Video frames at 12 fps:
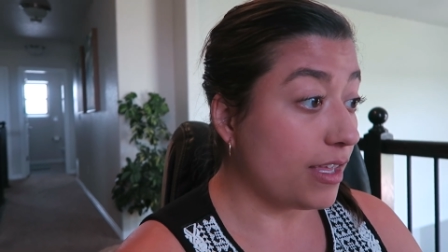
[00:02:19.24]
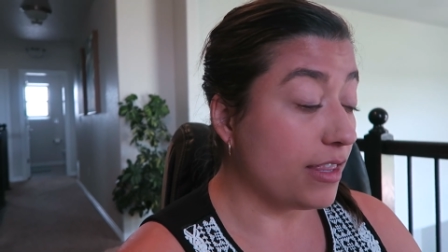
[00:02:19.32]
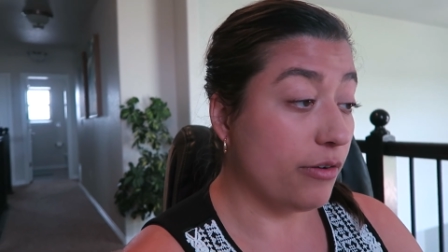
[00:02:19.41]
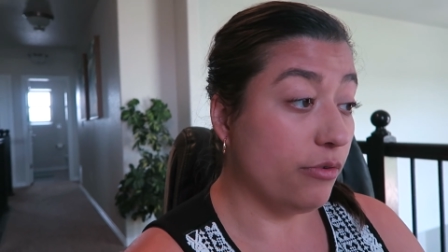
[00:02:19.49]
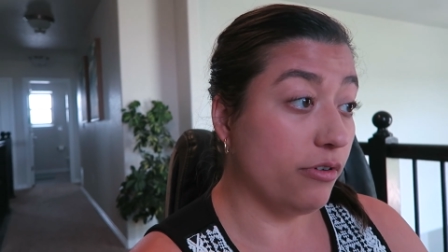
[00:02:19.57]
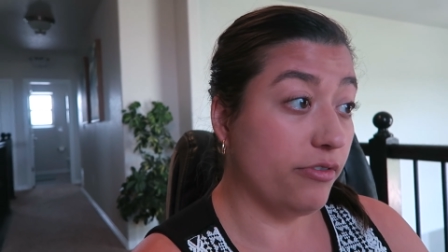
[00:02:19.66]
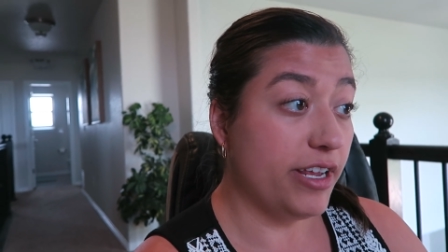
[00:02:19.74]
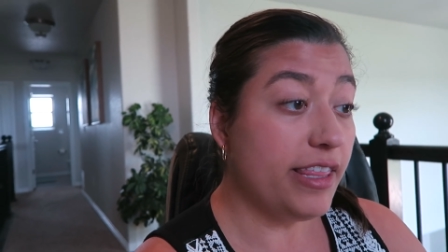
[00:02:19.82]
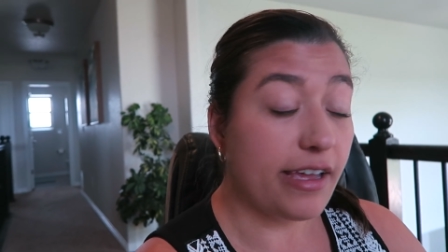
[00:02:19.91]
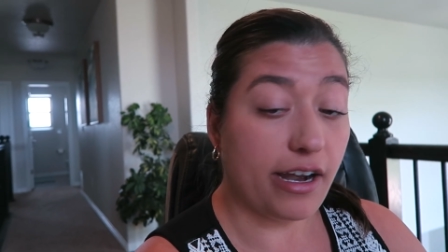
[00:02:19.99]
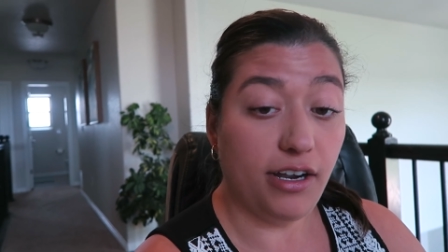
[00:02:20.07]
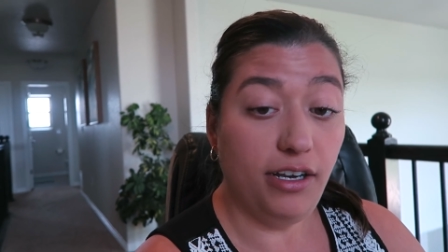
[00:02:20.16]
they were already
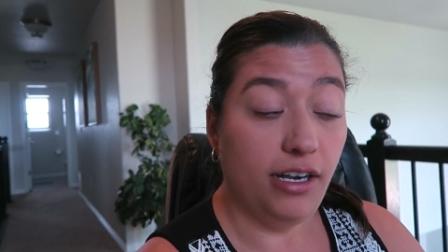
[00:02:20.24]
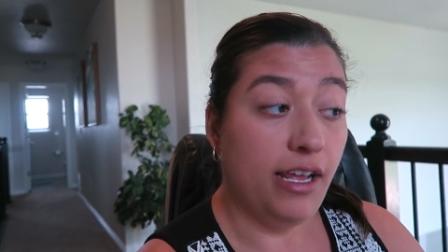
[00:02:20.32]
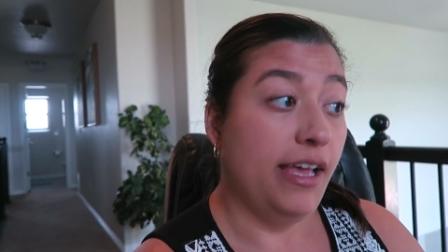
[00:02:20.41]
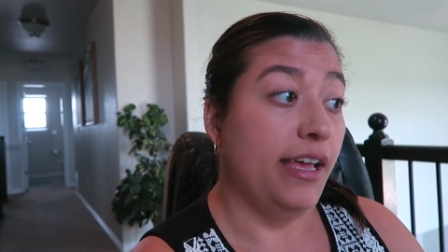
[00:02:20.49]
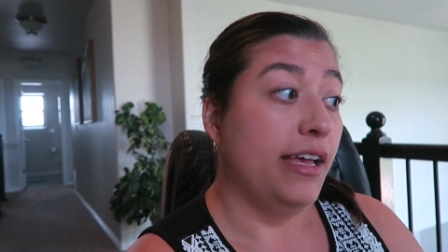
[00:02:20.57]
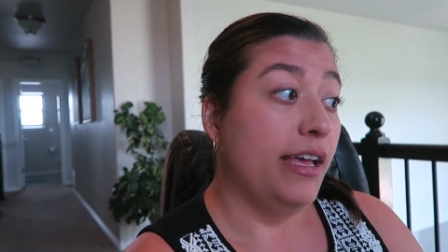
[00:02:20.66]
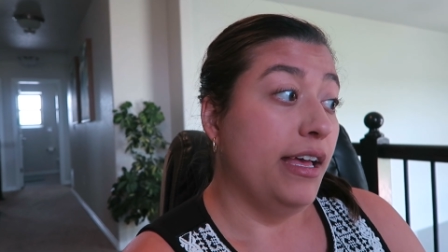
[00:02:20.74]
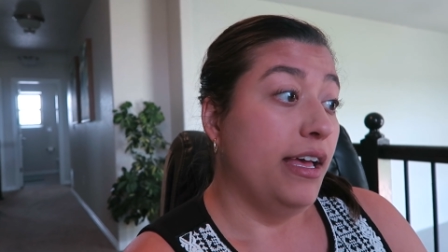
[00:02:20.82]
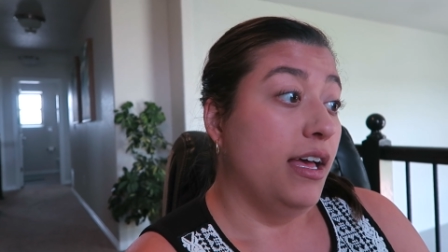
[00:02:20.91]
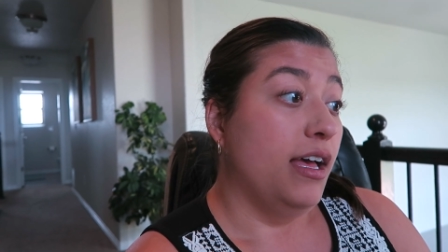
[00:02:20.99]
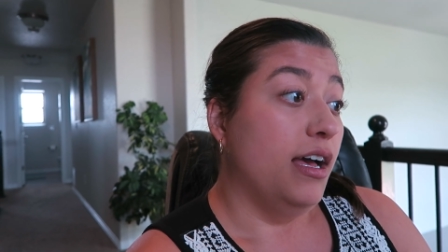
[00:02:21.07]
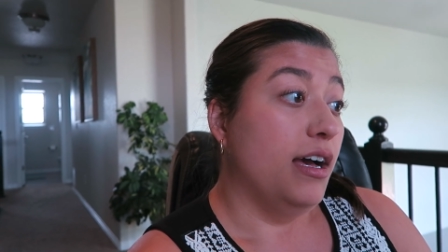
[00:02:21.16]
there.
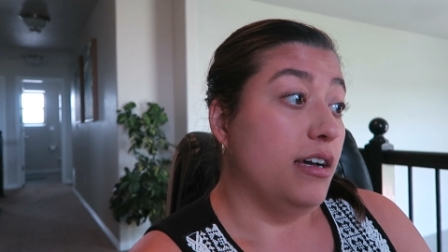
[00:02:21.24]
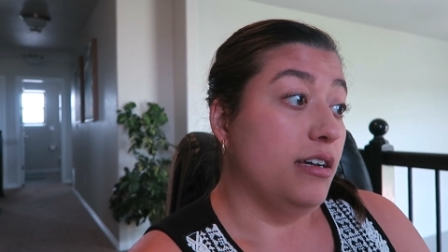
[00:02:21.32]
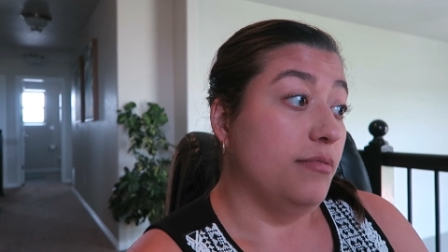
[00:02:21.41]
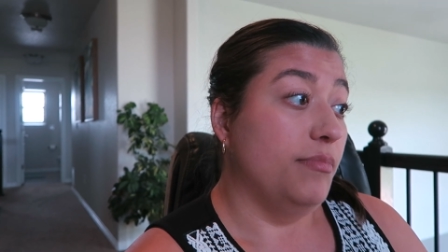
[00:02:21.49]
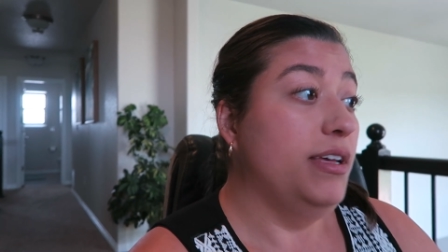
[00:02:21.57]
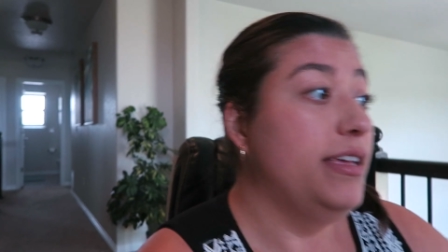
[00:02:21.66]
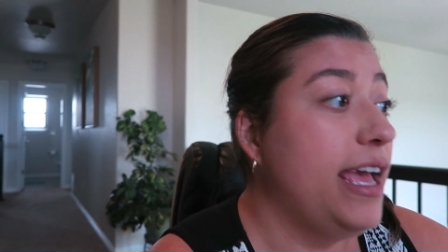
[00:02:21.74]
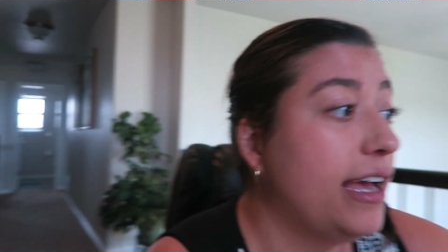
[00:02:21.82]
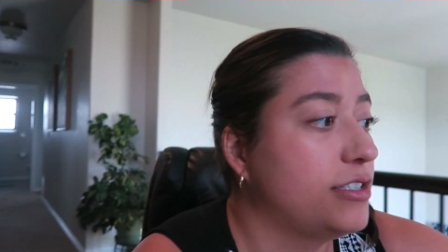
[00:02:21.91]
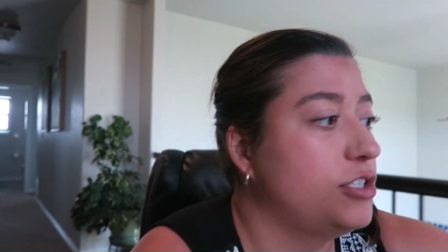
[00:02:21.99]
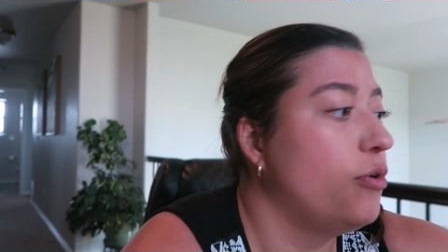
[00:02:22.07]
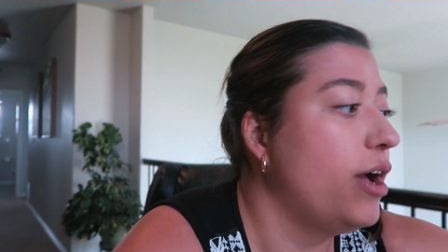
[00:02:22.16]

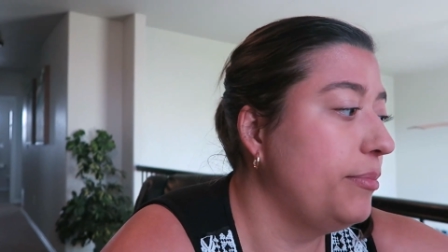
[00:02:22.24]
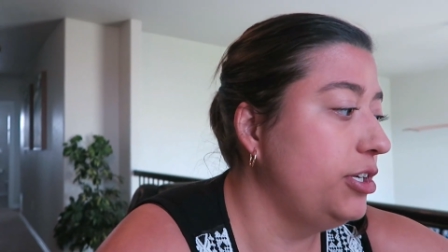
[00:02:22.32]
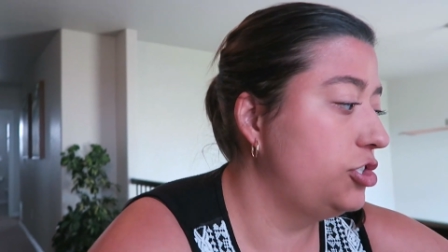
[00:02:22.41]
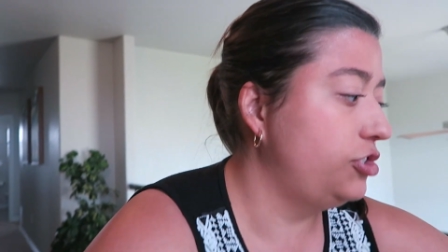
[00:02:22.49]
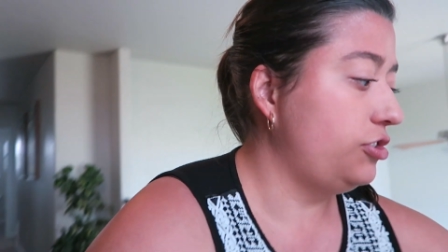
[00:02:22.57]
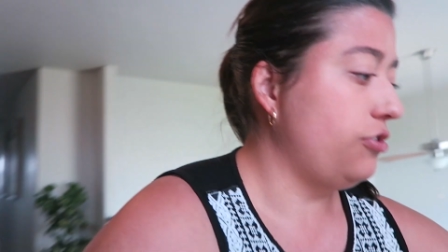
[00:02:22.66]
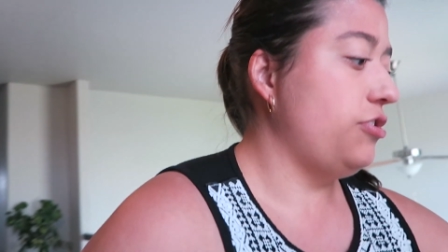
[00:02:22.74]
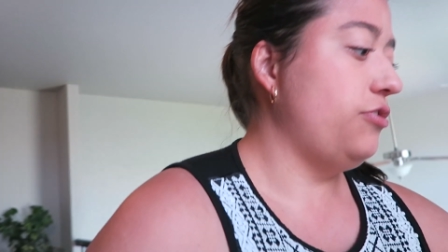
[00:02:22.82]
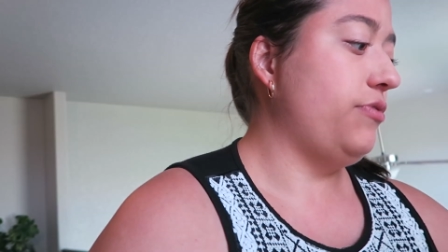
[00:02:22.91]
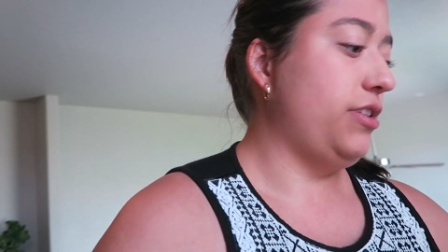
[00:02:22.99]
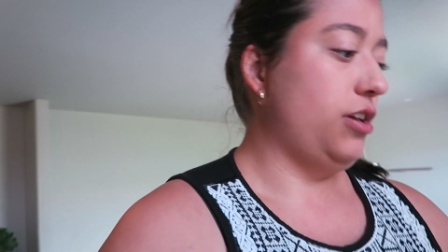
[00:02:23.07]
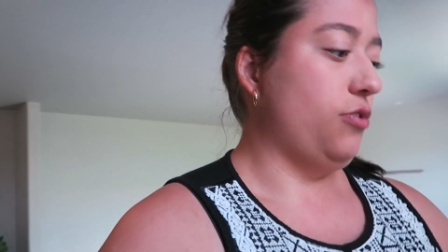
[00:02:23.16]
Yeah, so I'm gonna show
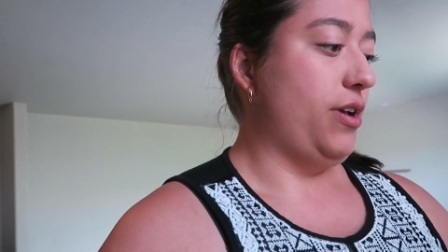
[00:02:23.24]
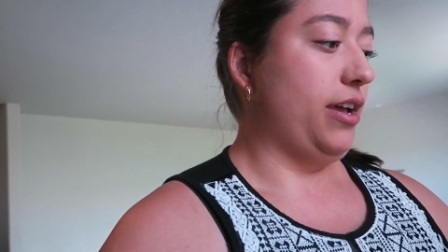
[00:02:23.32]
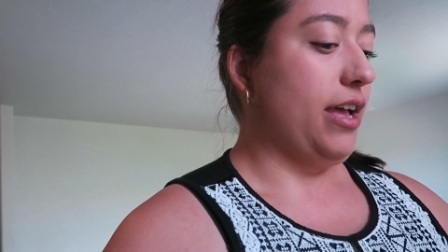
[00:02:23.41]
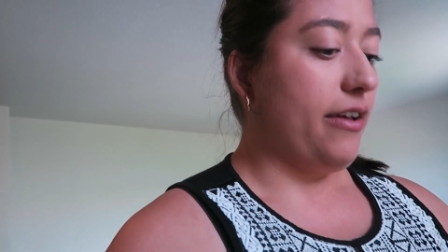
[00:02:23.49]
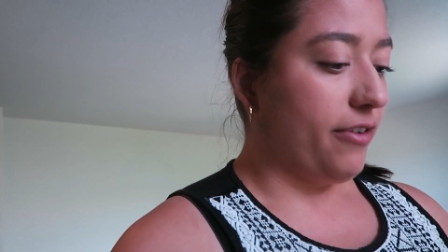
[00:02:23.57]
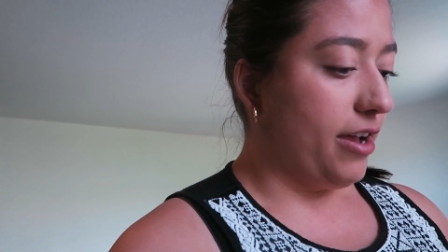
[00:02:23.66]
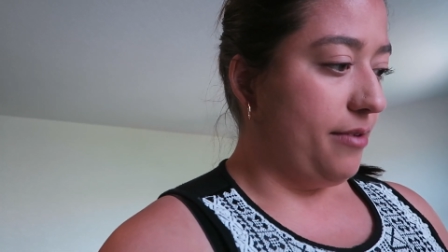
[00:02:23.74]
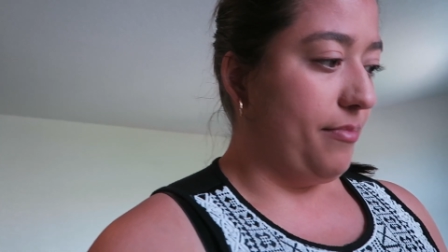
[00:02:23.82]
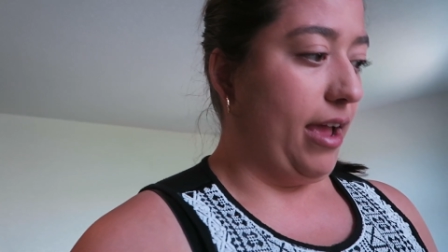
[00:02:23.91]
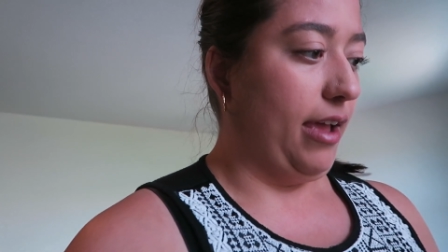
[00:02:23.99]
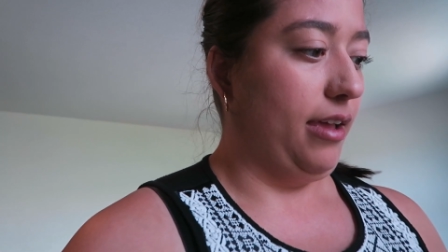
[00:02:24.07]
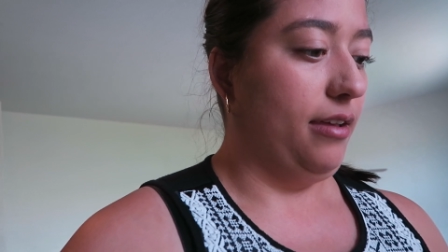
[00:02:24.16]
you really quick. I've got
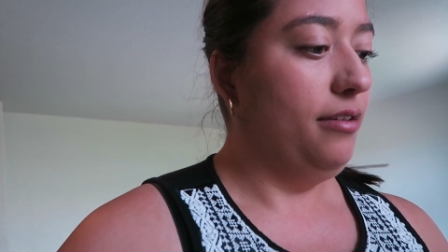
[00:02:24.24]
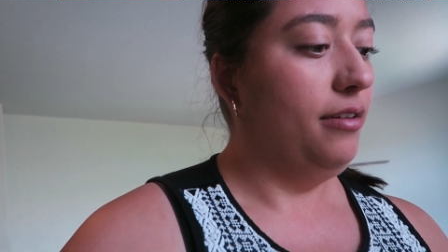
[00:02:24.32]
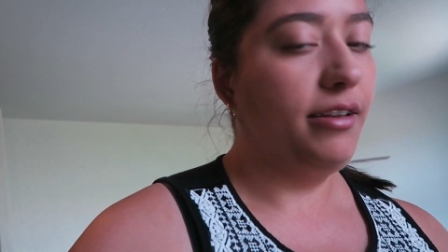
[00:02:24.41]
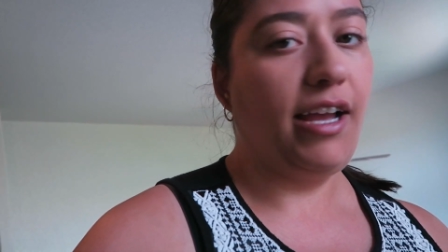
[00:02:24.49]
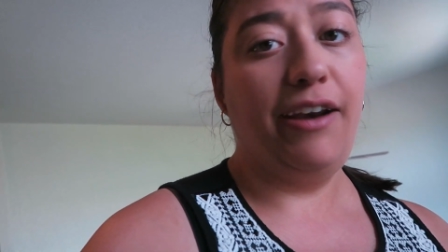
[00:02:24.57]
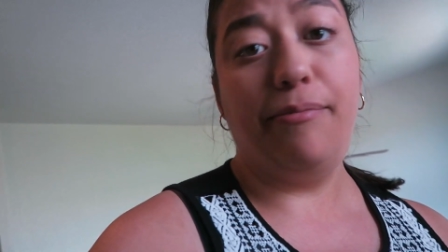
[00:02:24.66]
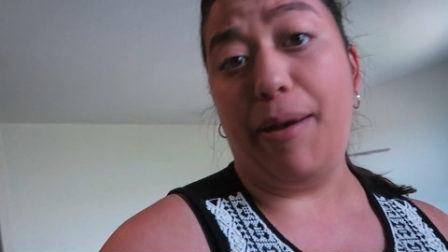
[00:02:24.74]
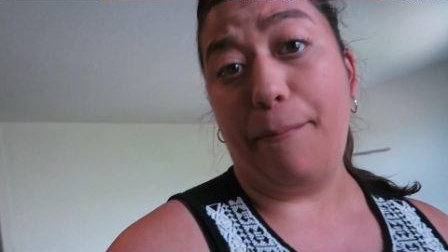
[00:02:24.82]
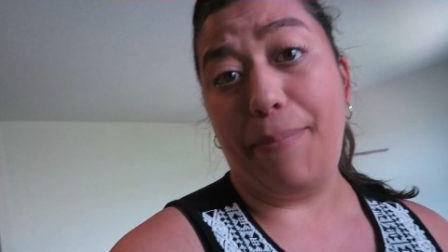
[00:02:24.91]
my kind of my